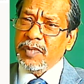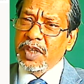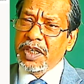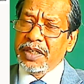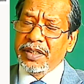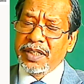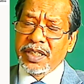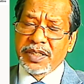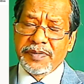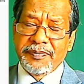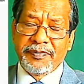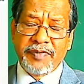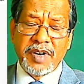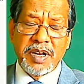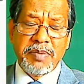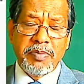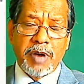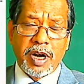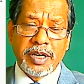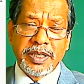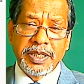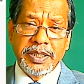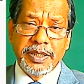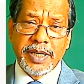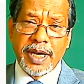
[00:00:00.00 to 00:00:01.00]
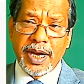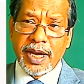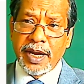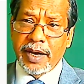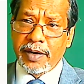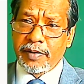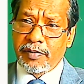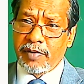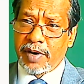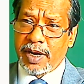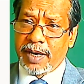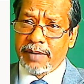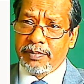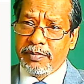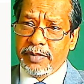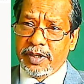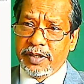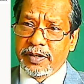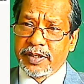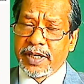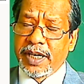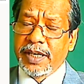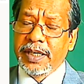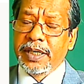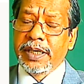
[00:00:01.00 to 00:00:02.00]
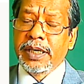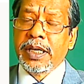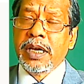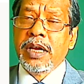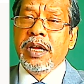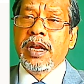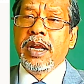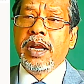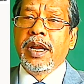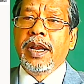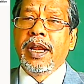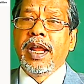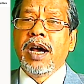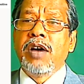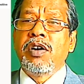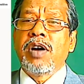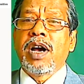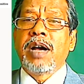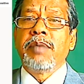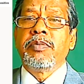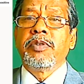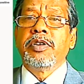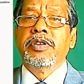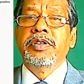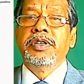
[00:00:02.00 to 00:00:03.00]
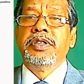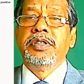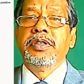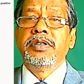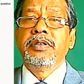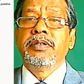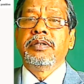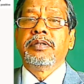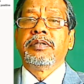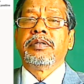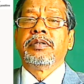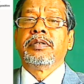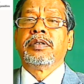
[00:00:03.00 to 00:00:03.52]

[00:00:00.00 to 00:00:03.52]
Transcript: That's free body diagram. Okay. Now I'm going to